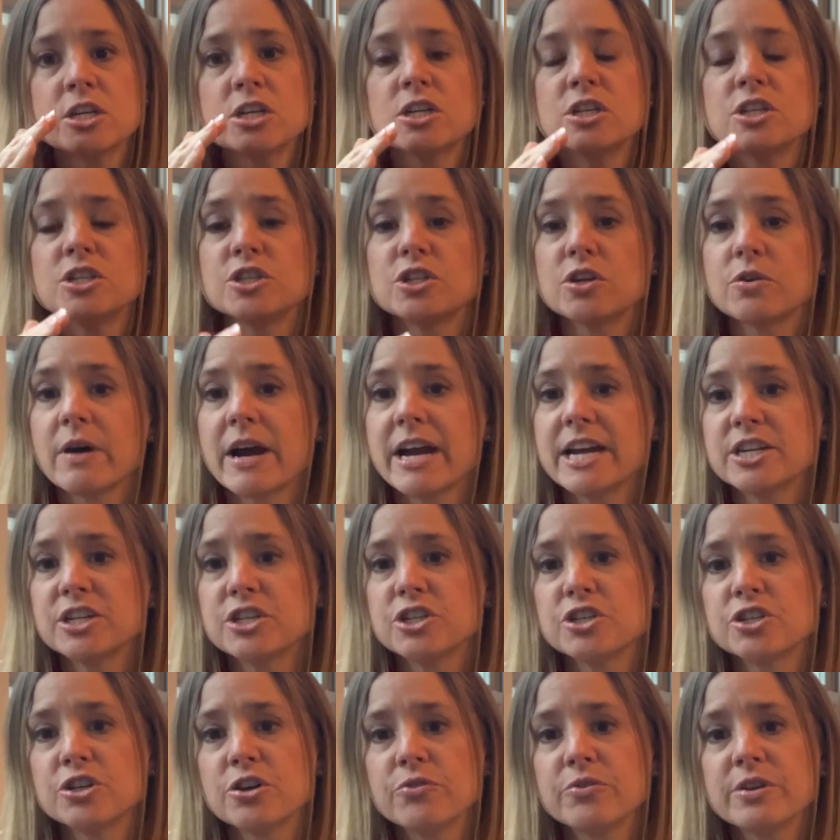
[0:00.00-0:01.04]
So I
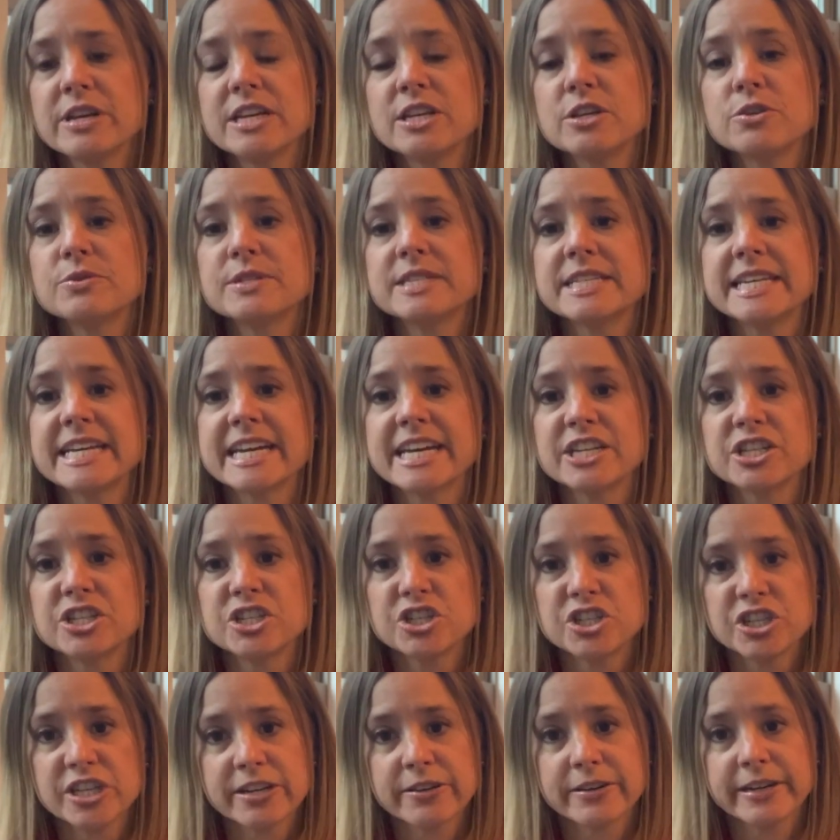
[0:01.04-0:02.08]
showed it using a
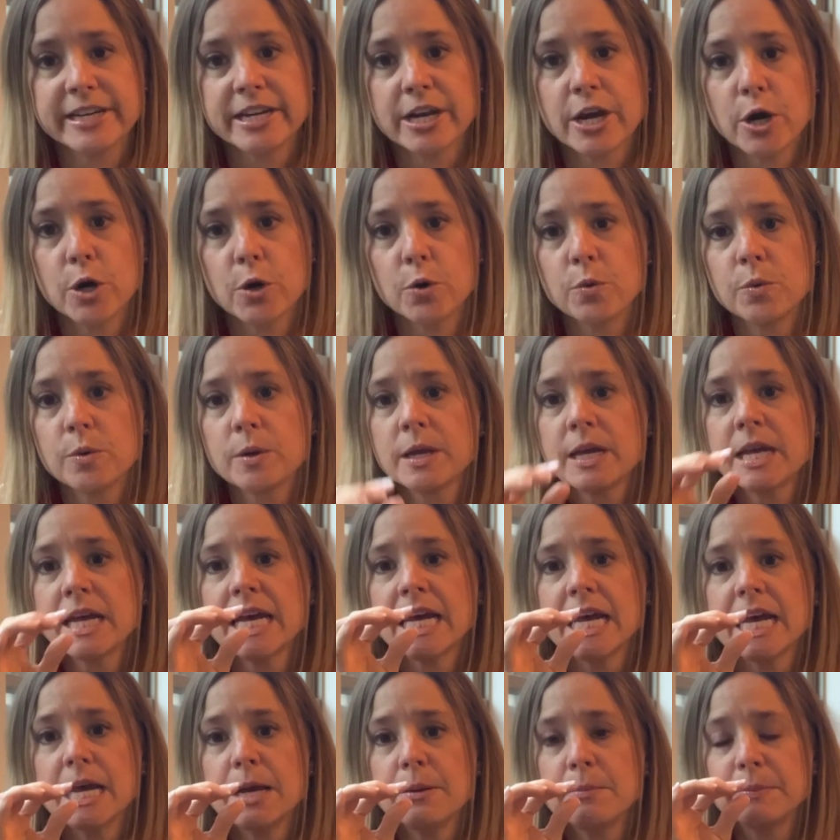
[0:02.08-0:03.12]
Cheerio
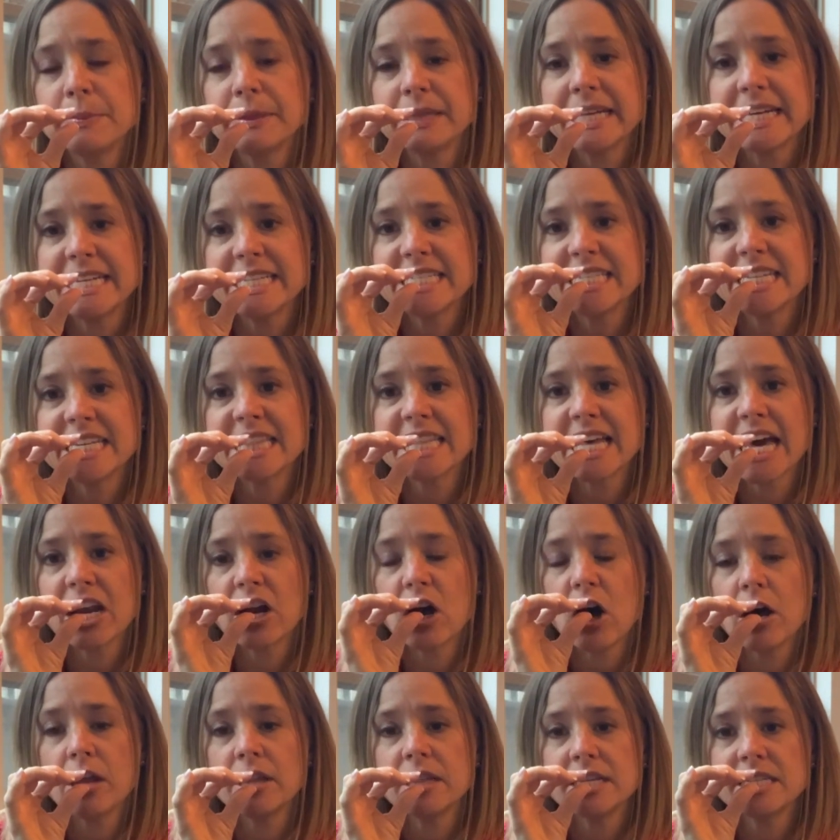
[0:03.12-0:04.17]
and placing that
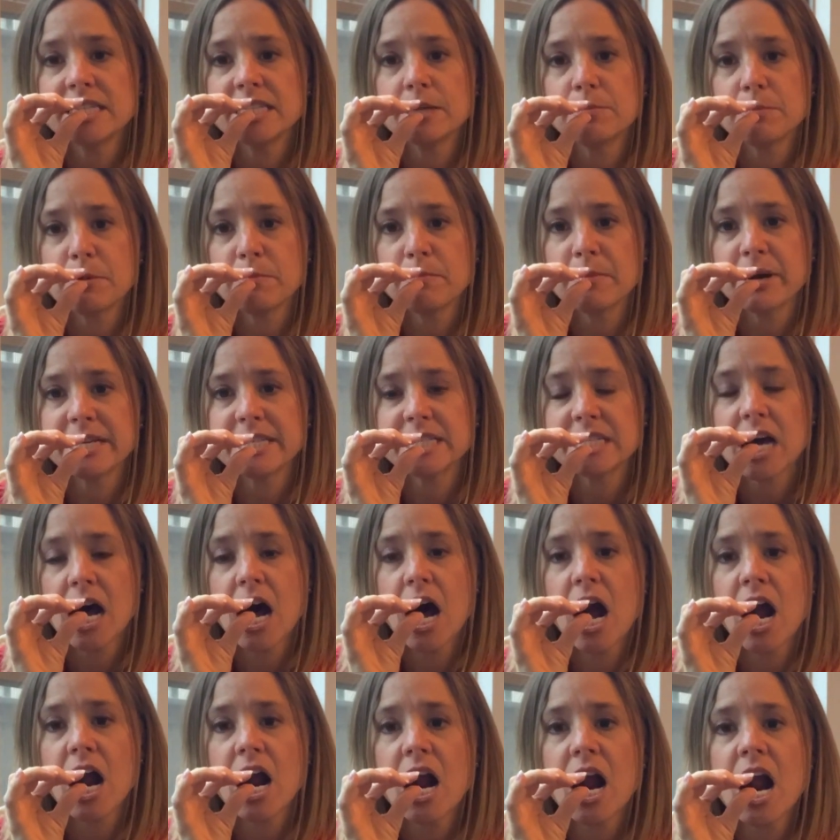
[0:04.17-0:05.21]
on the tip of my
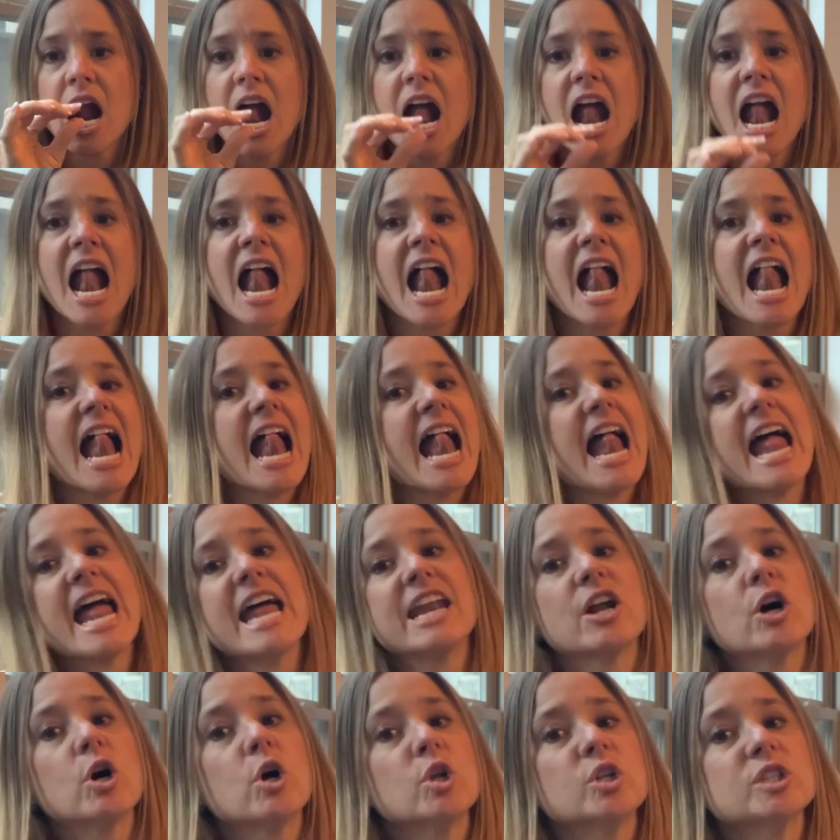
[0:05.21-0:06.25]
tongue
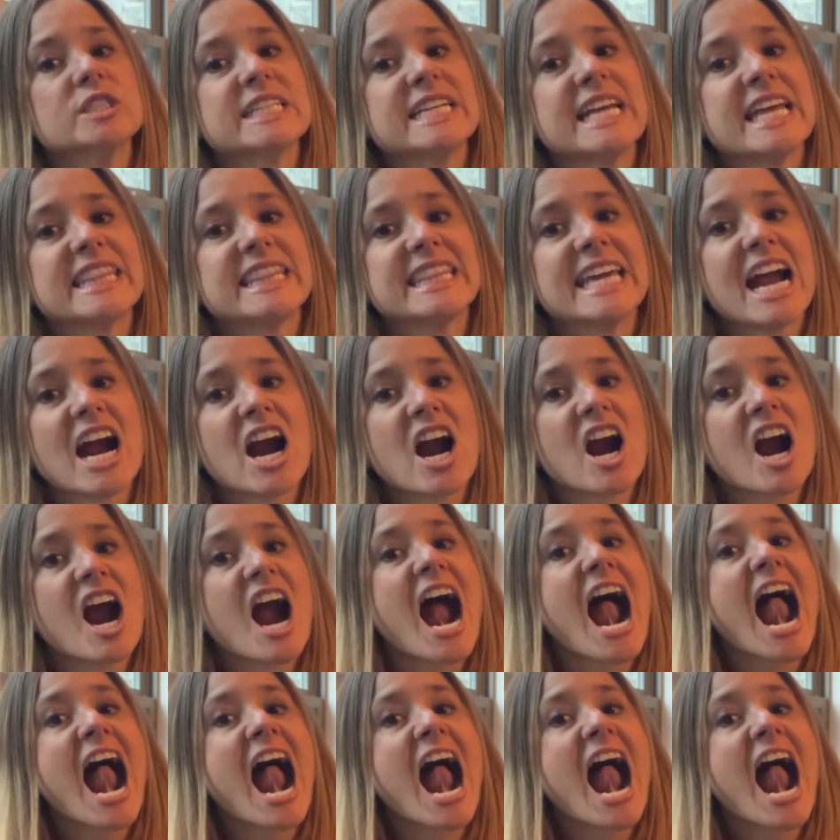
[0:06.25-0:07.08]
and holding it there.